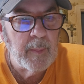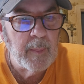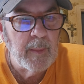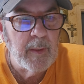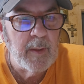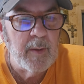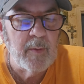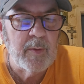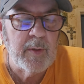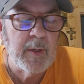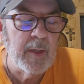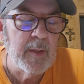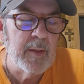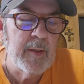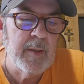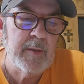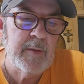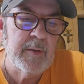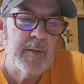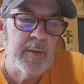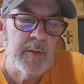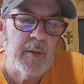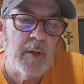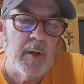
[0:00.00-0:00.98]
Okay,
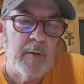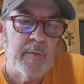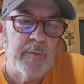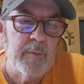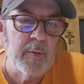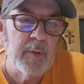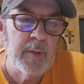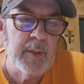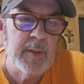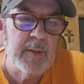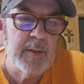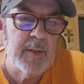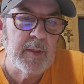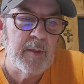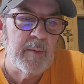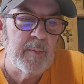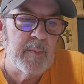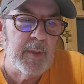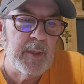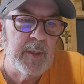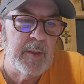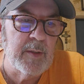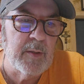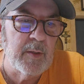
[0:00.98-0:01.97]
this is awful easy to
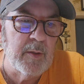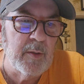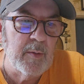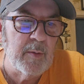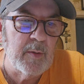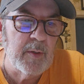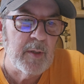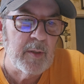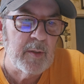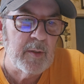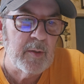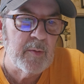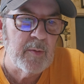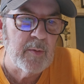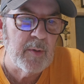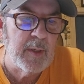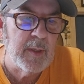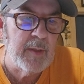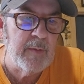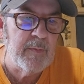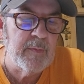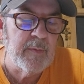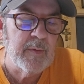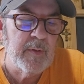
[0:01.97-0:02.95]
me too, good
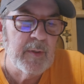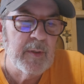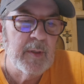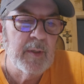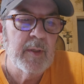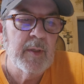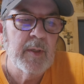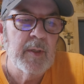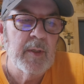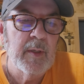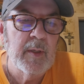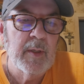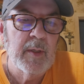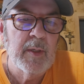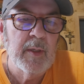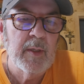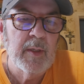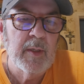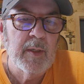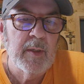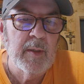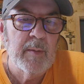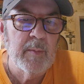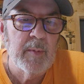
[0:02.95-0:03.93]
grief.
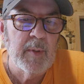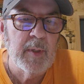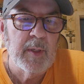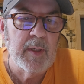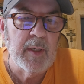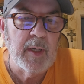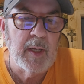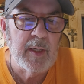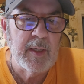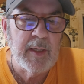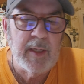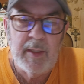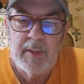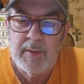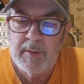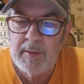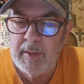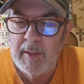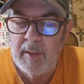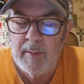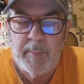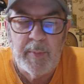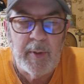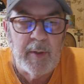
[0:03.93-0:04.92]
But I can't
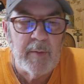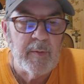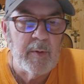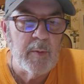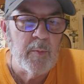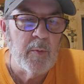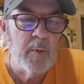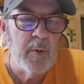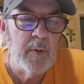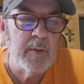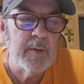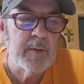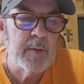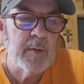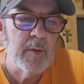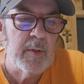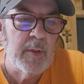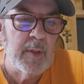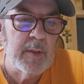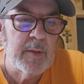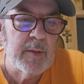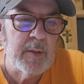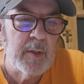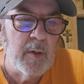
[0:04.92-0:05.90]
skip every one, so
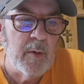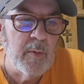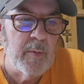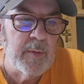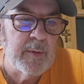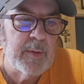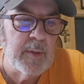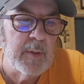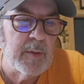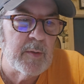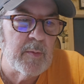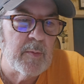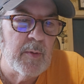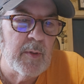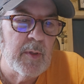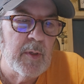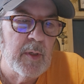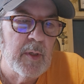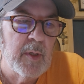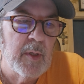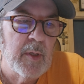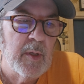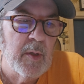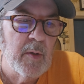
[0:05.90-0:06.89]
let's go with this one.
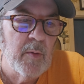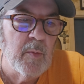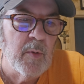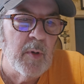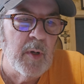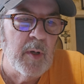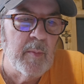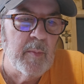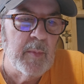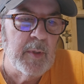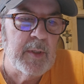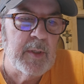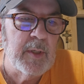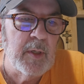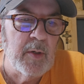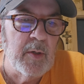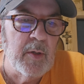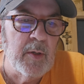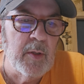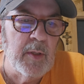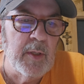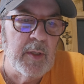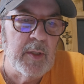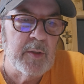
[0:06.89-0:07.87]
What
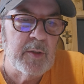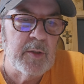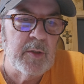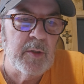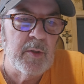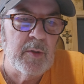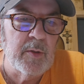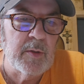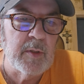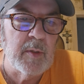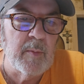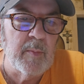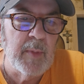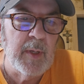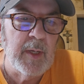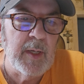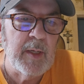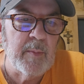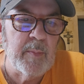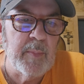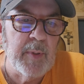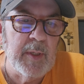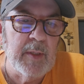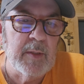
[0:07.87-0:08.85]
material is used to
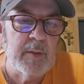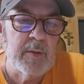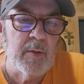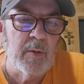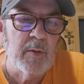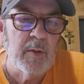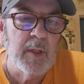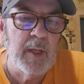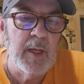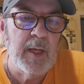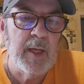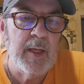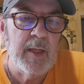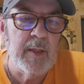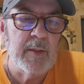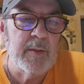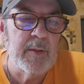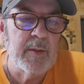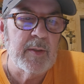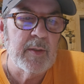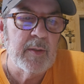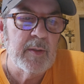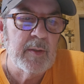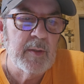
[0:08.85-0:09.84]
make pencil
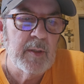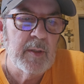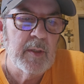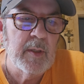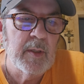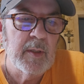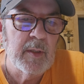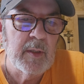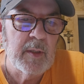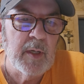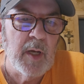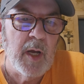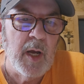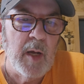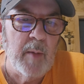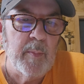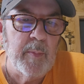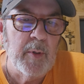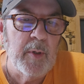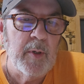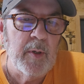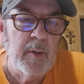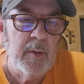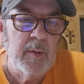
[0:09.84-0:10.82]
leads?
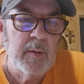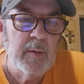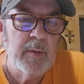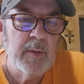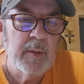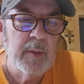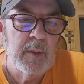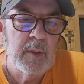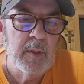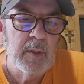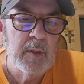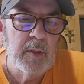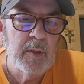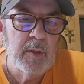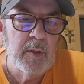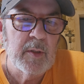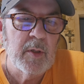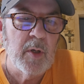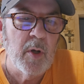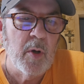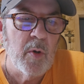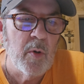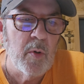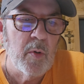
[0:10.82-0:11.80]
Copper,
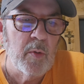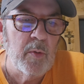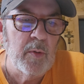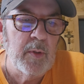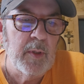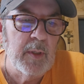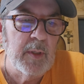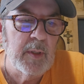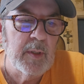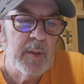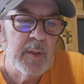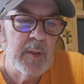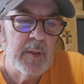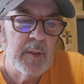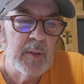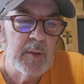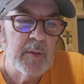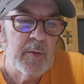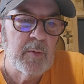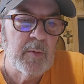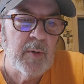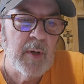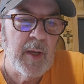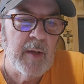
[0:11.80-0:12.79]
gold,
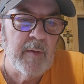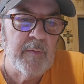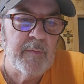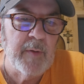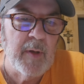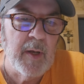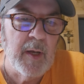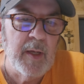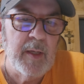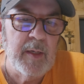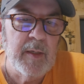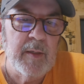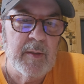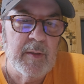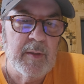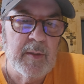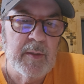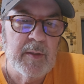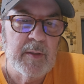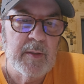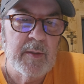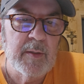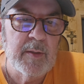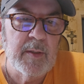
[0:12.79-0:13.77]
graphite,
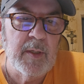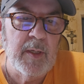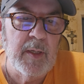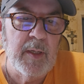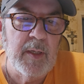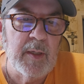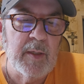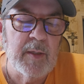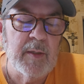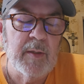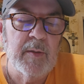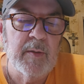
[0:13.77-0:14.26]
zinc.